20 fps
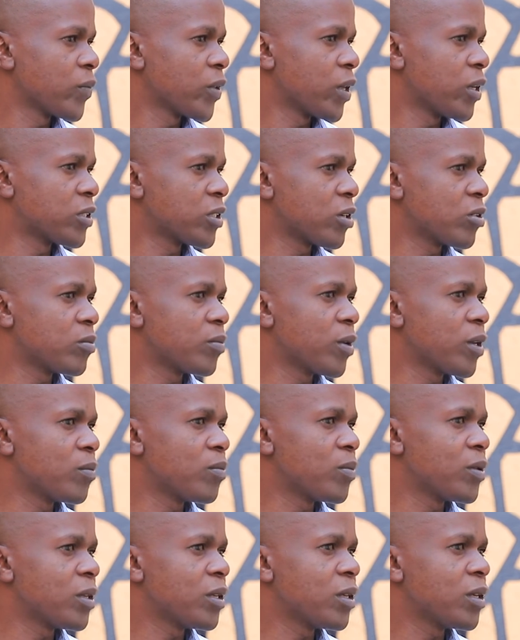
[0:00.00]
A child may
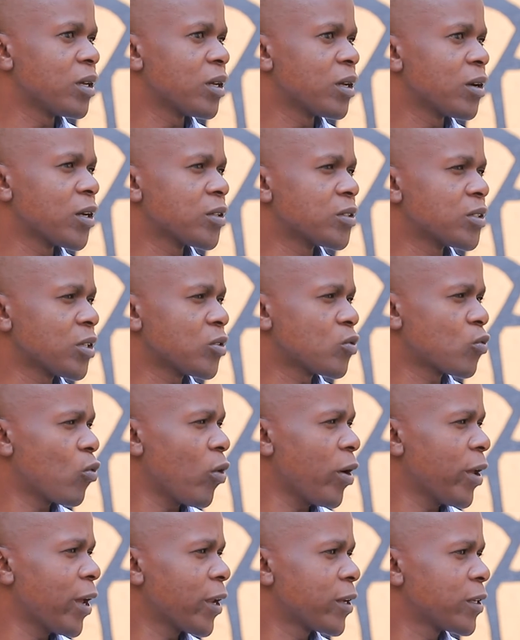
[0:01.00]
be just
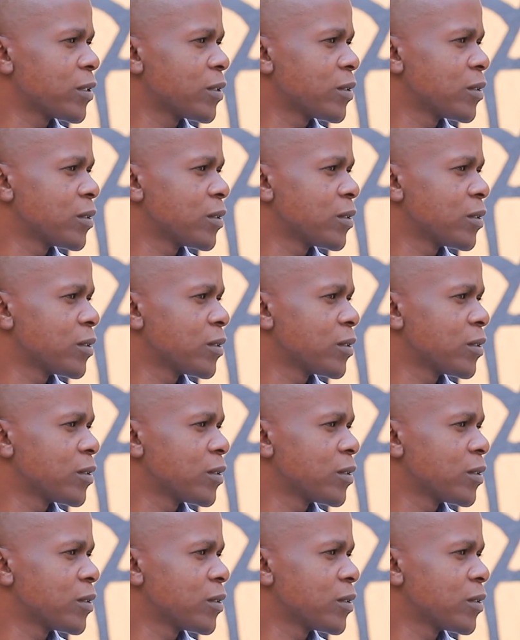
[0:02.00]
quiet,